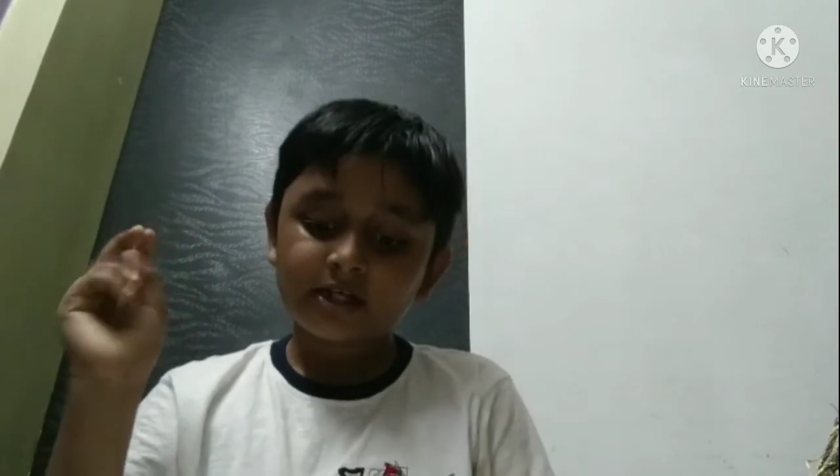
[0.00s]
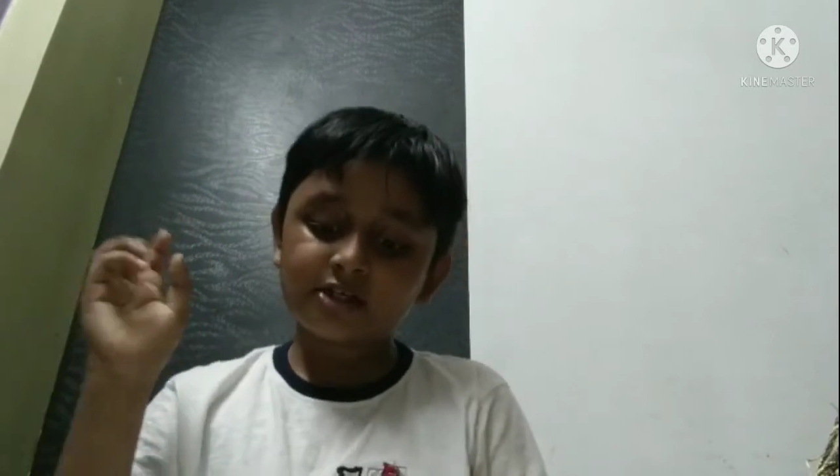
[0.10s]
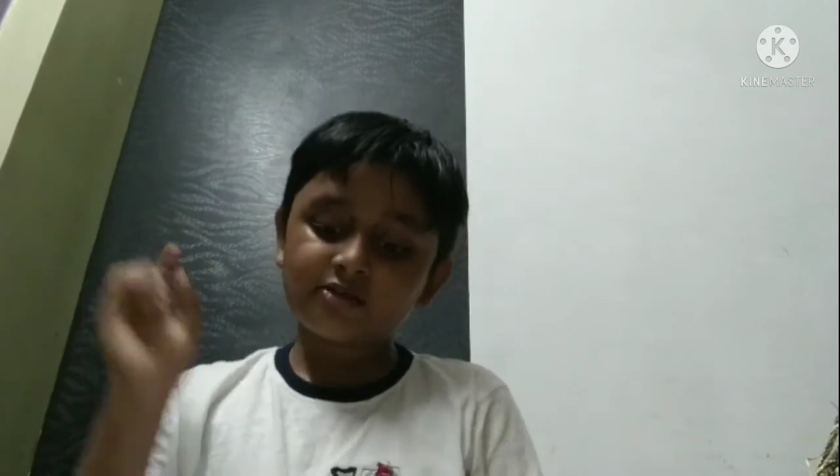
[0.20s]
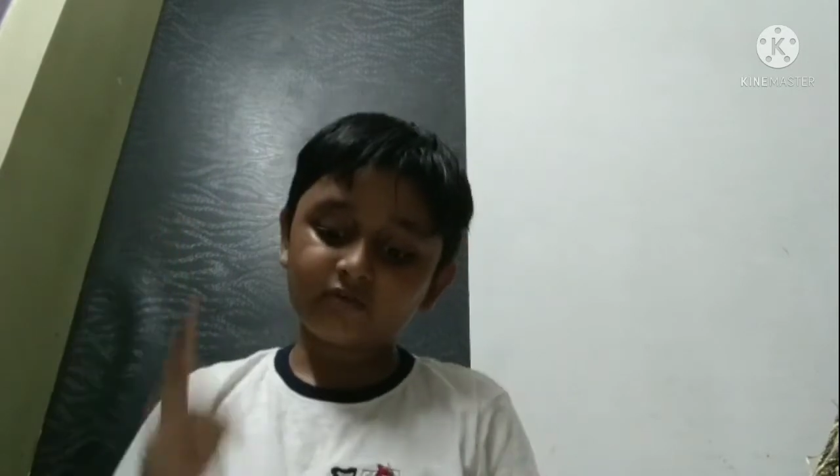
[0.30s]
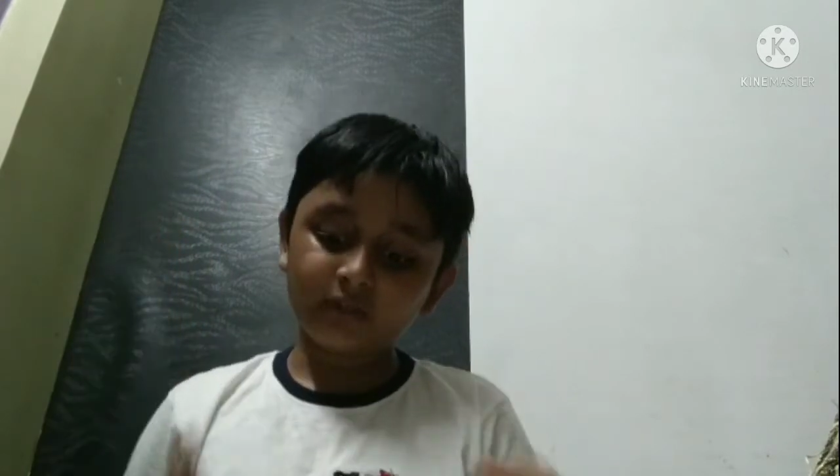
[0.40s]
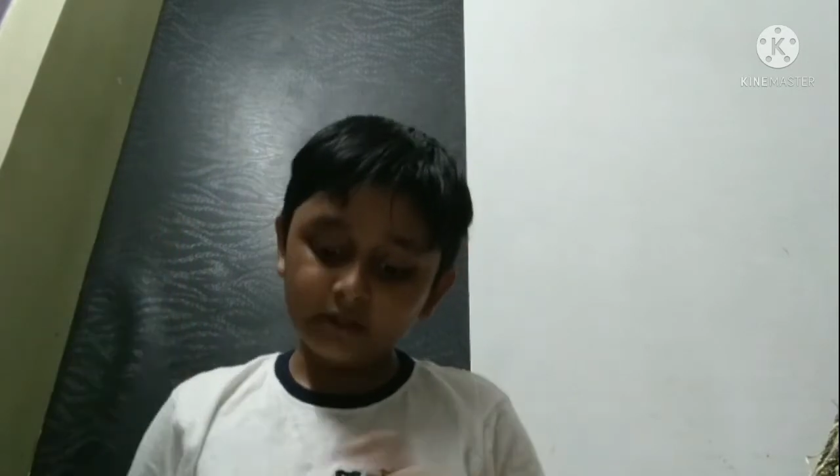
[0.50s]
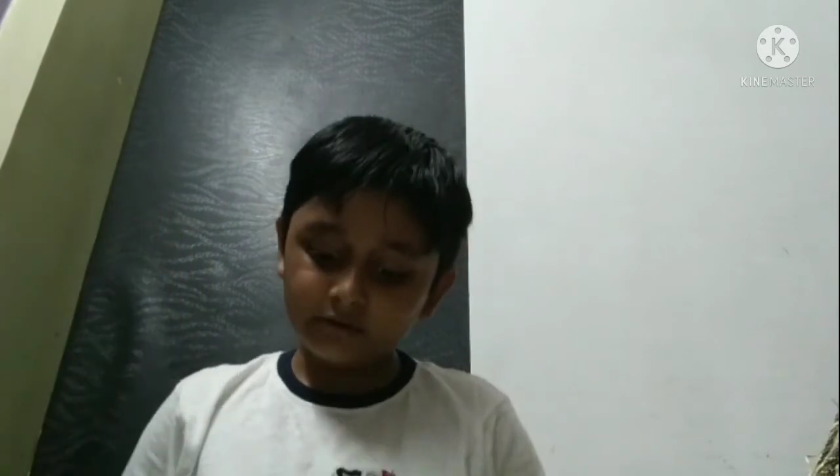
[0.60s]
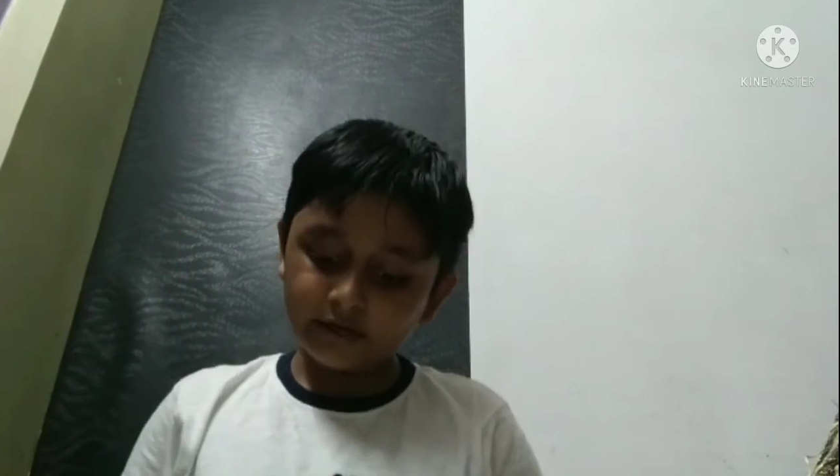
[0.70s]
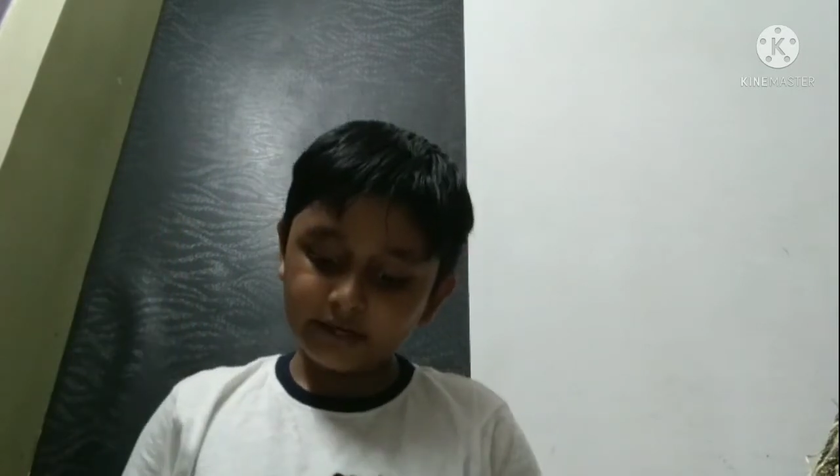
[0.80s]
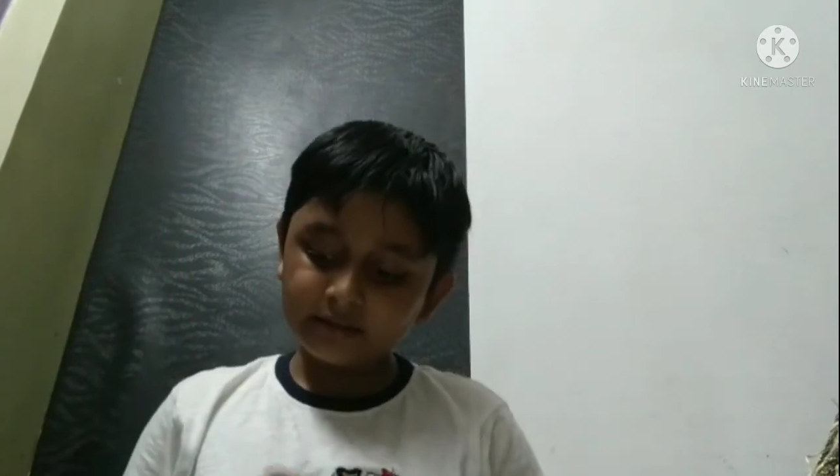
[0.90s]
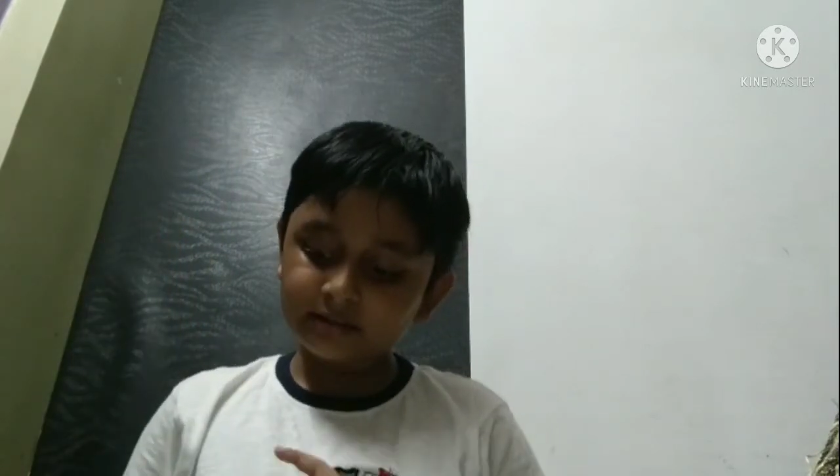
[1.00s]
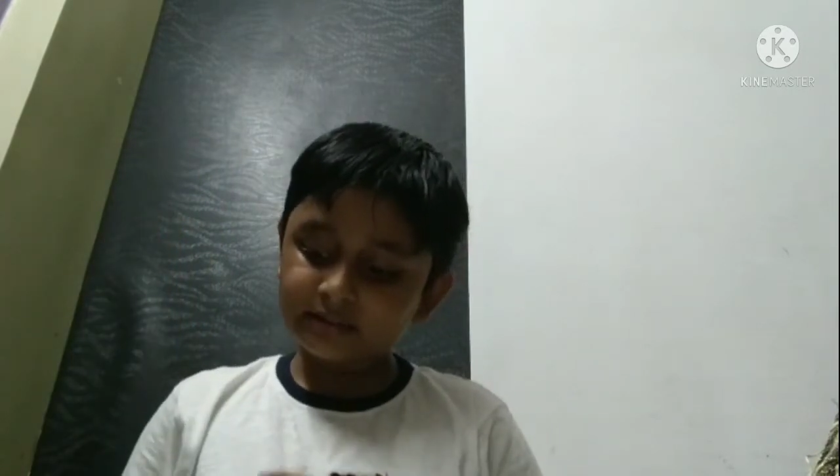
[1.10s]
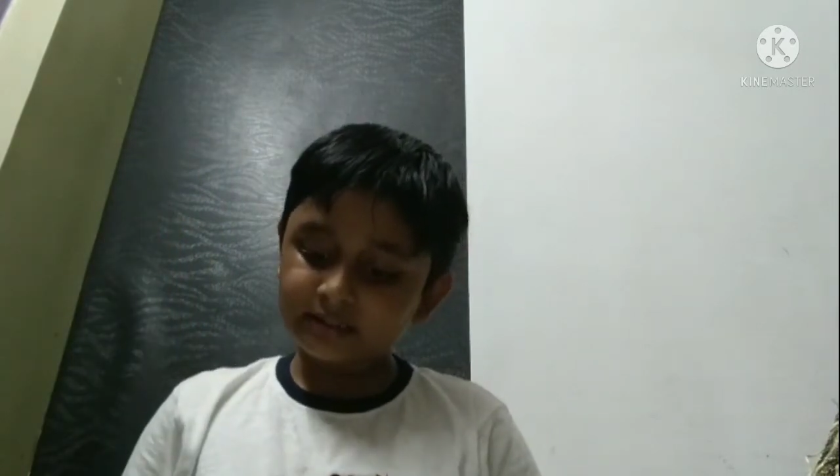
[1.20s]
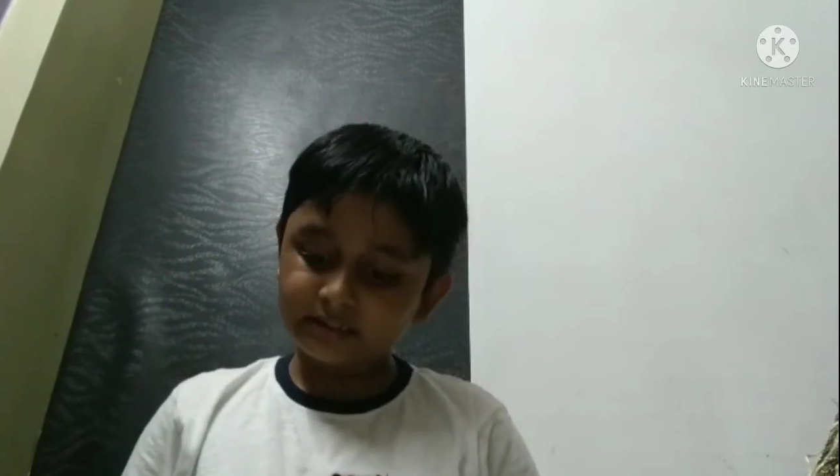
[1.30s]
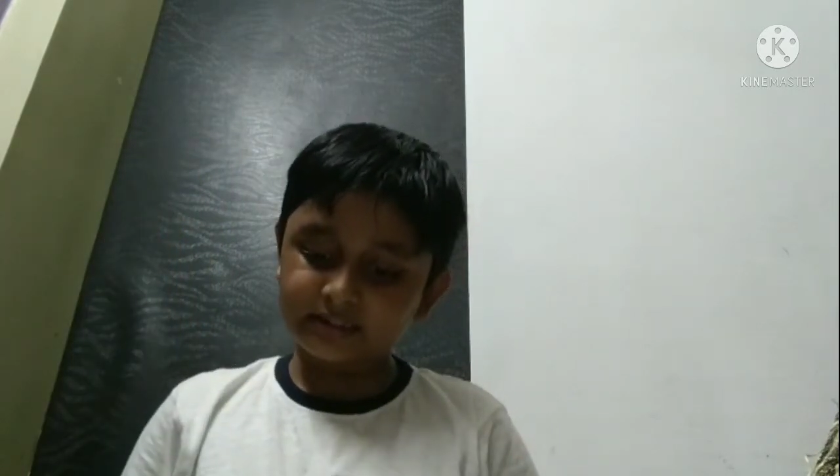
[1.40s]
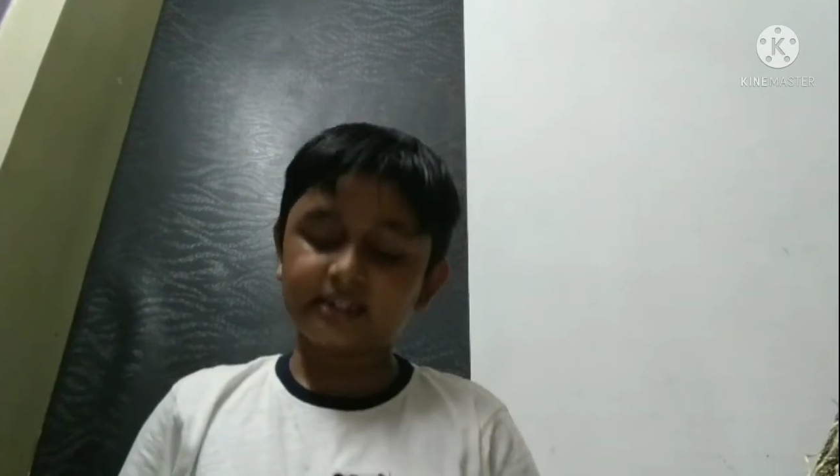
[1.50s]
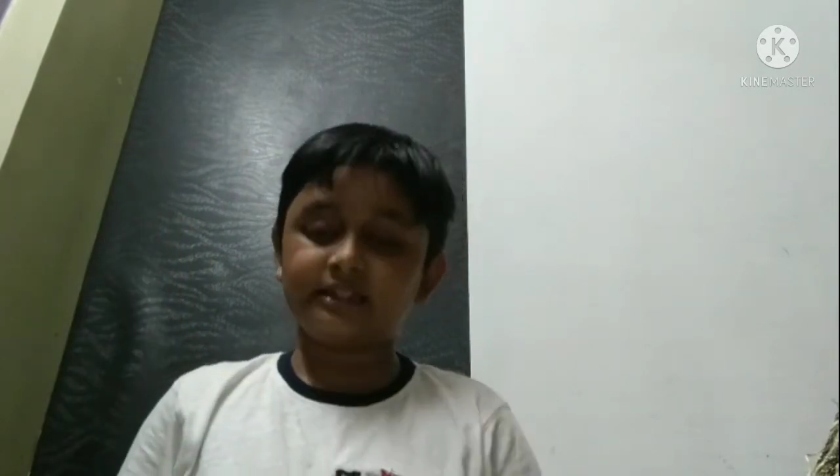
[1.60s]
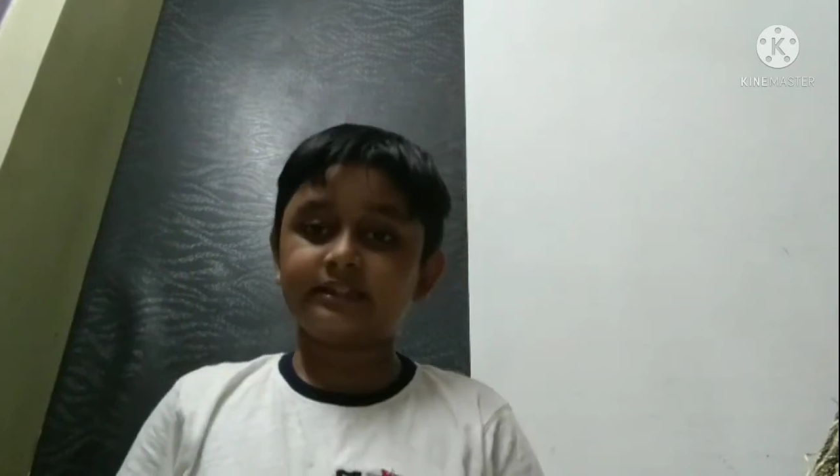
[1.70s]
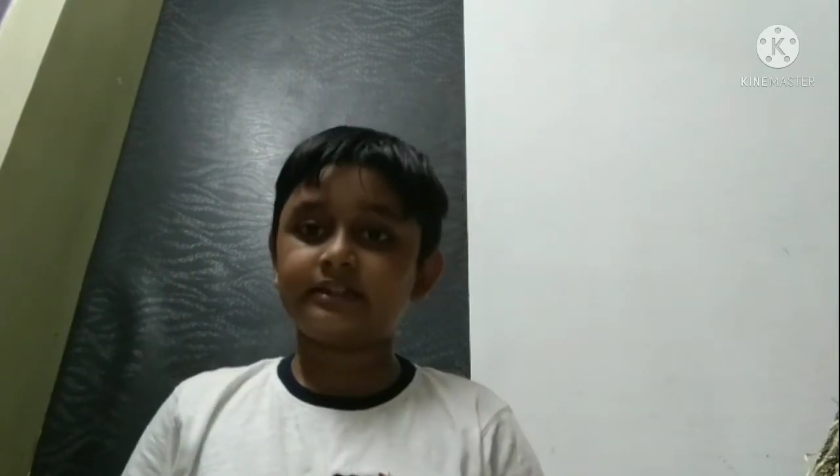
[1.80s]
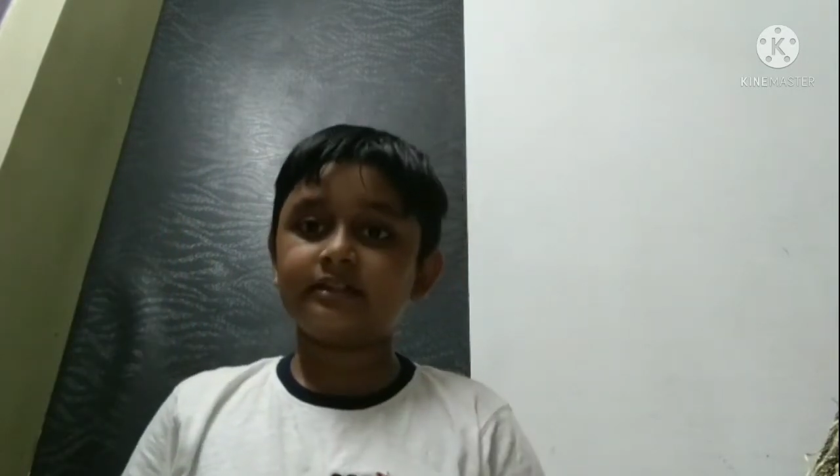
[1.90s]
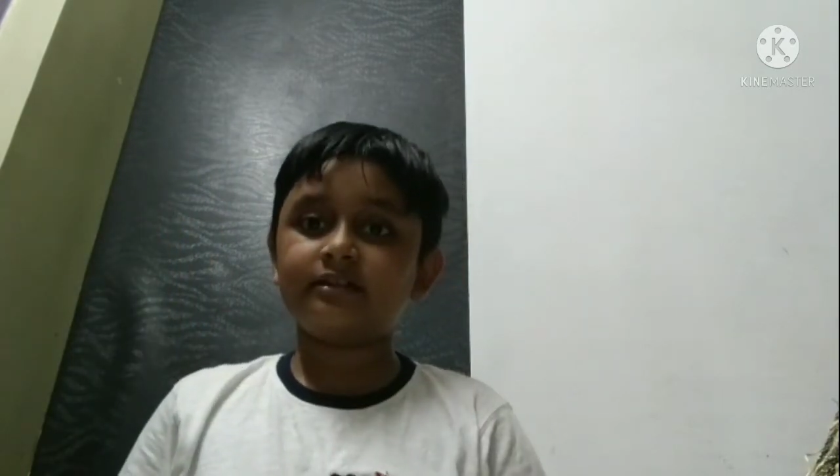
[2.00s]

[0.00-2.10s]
It's fluttering seized